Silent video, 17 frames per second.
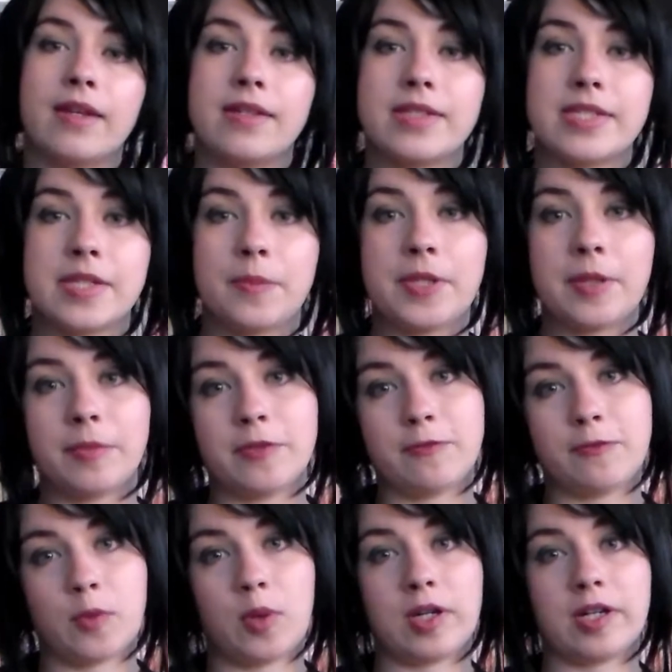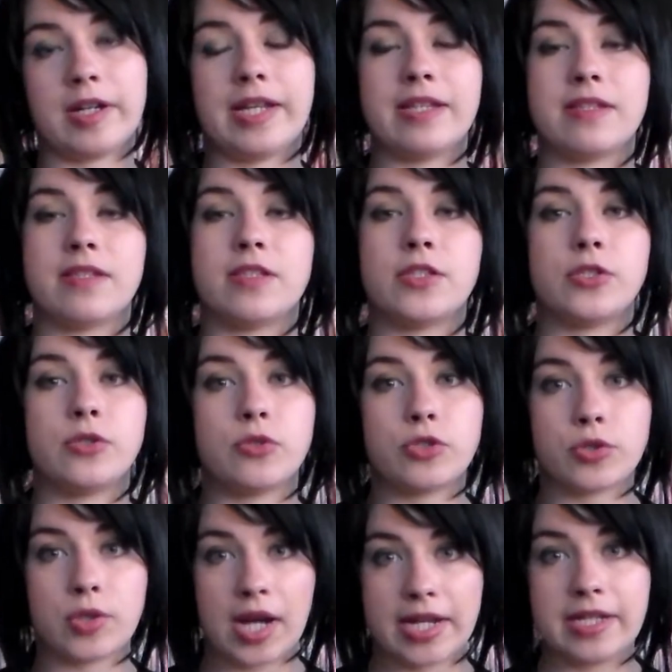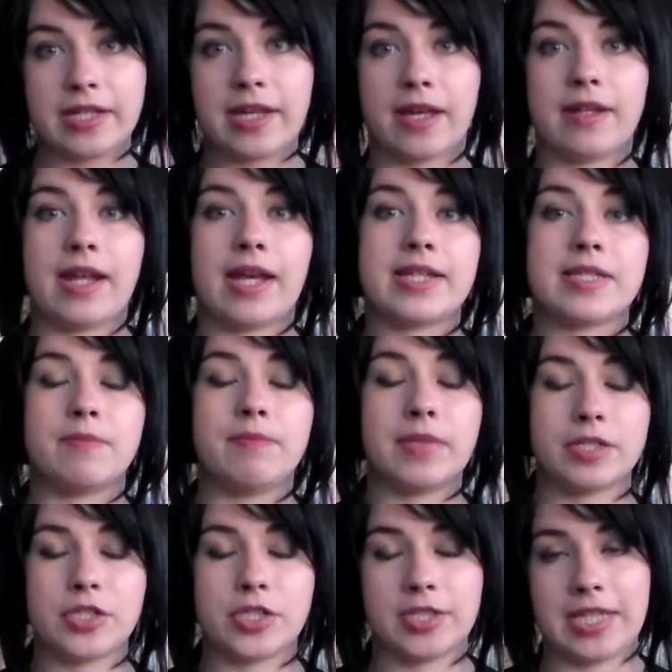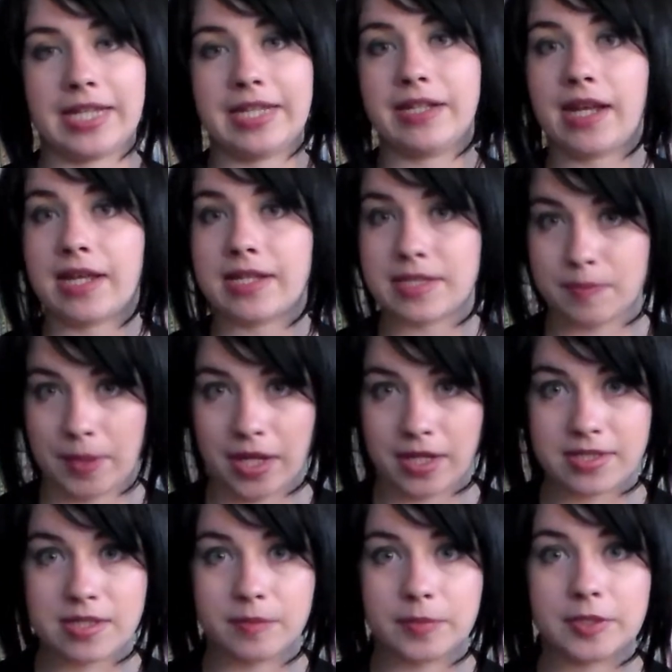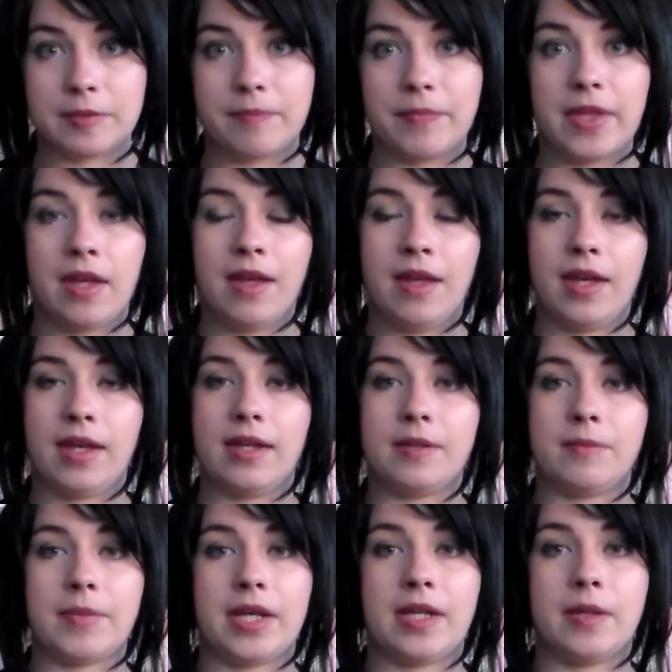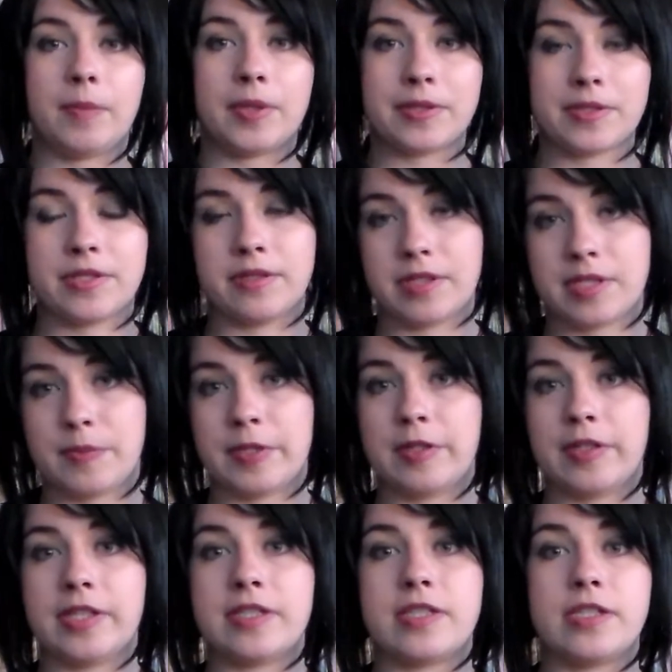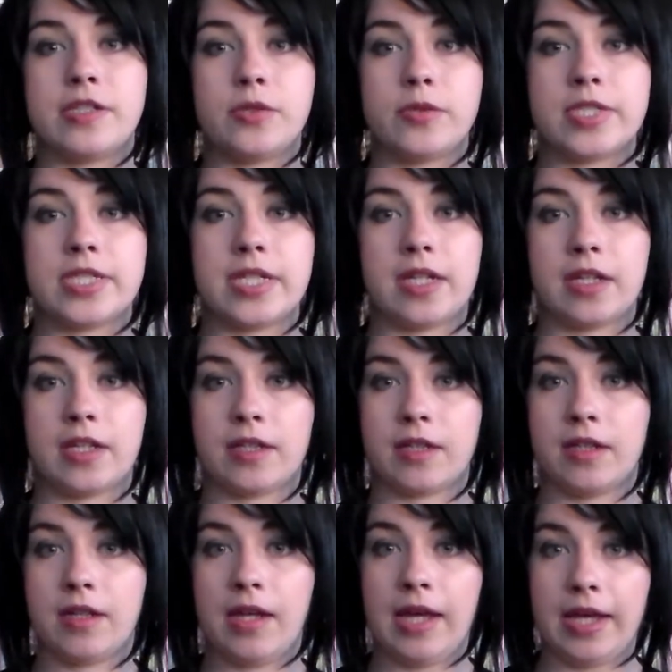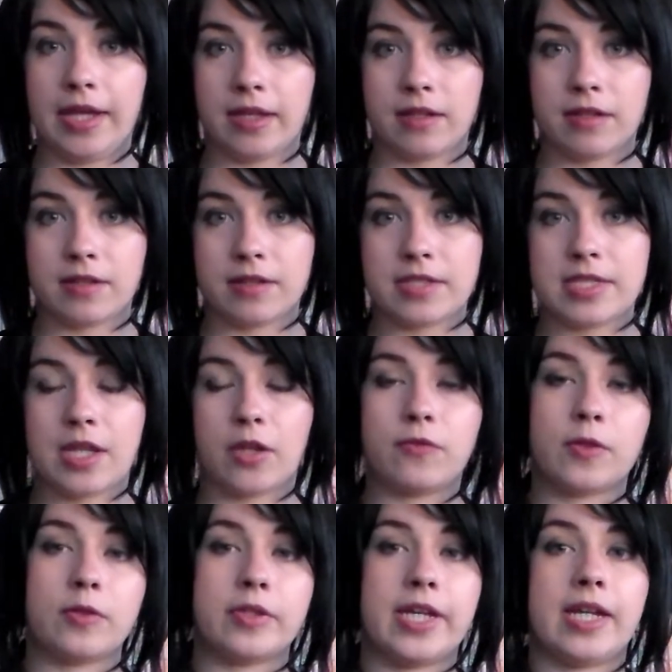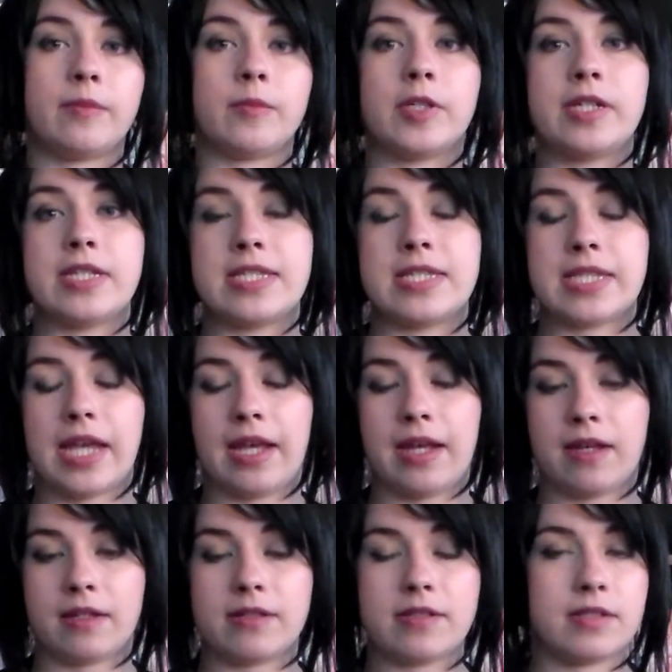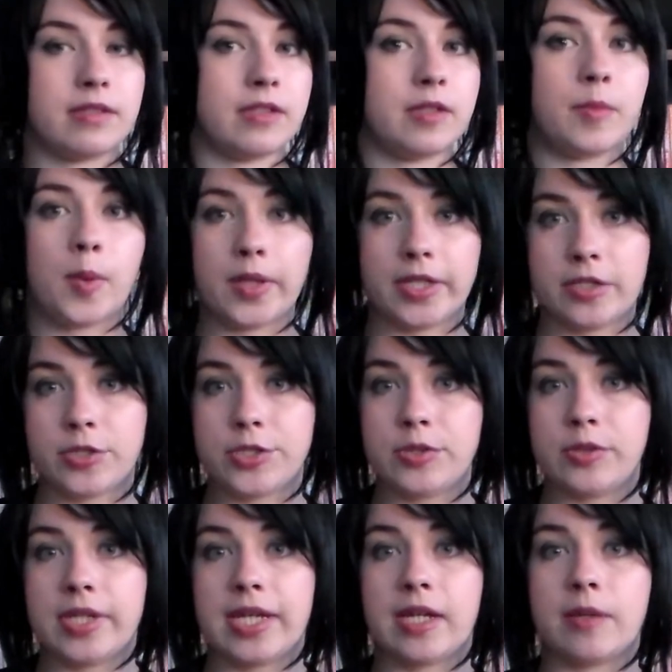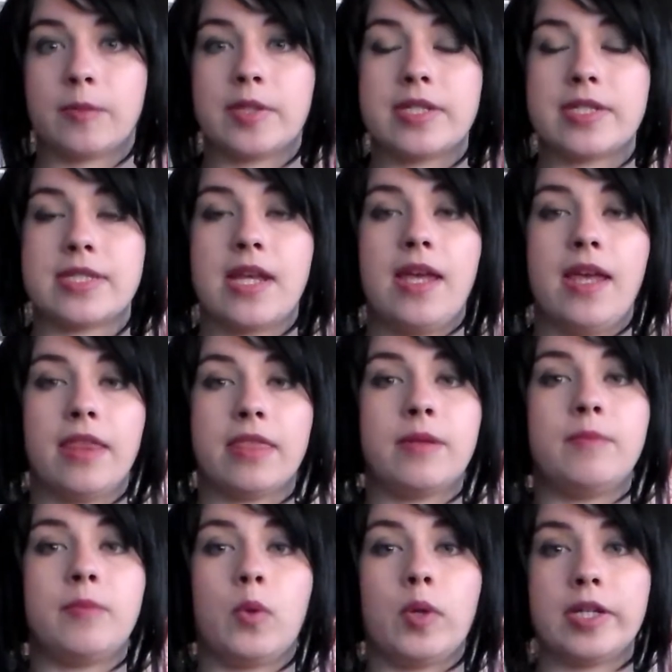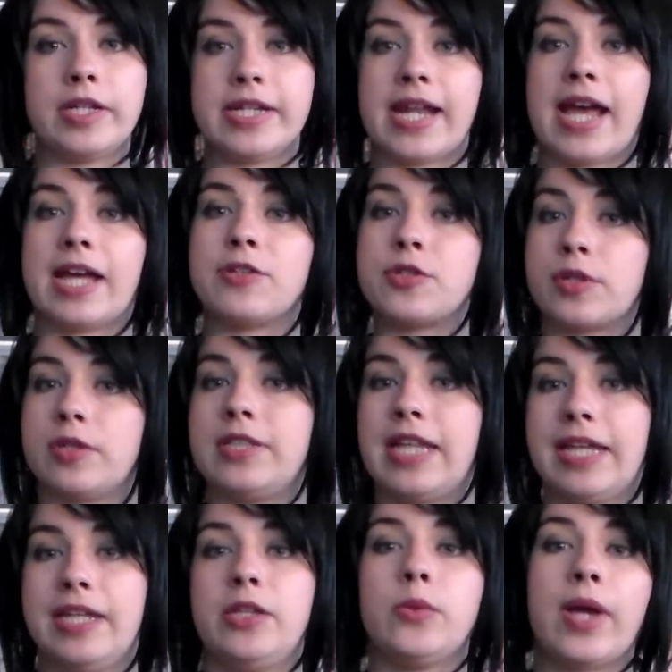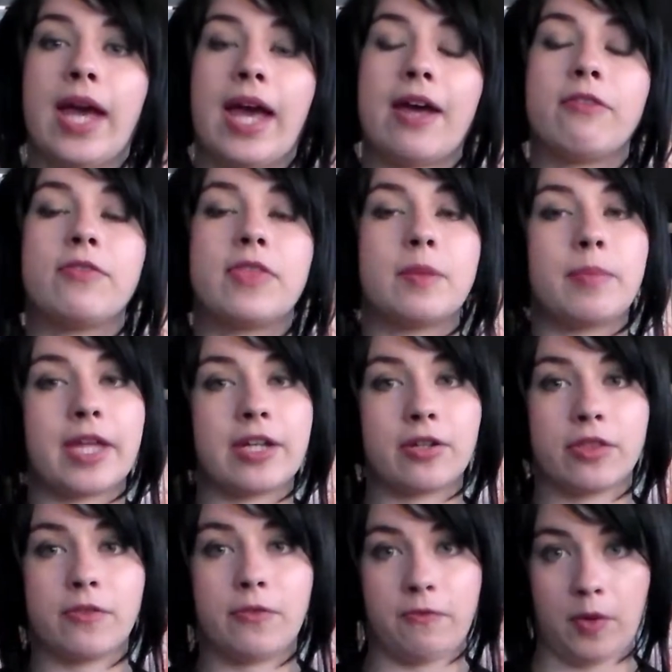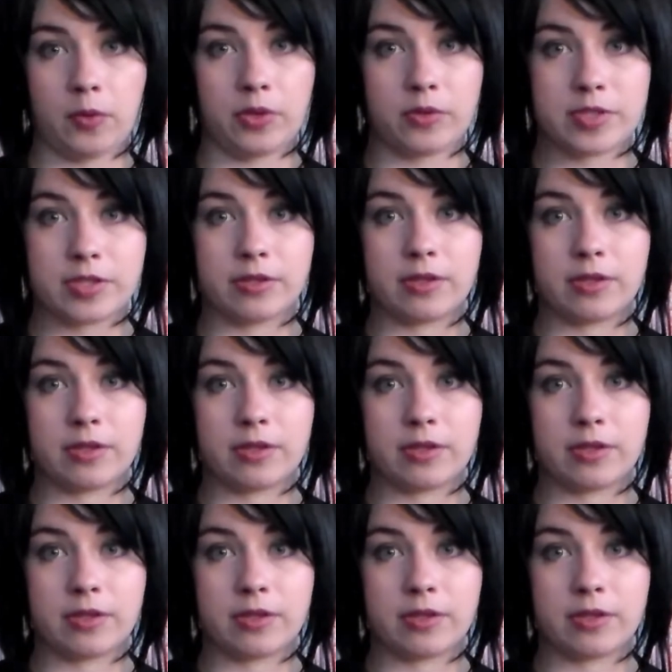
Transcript: Tip number 4 is to try and get as much light as possible. In my personal experience using cell phone cameras and little point and shoot cameras, the more natural light you have, the better the photos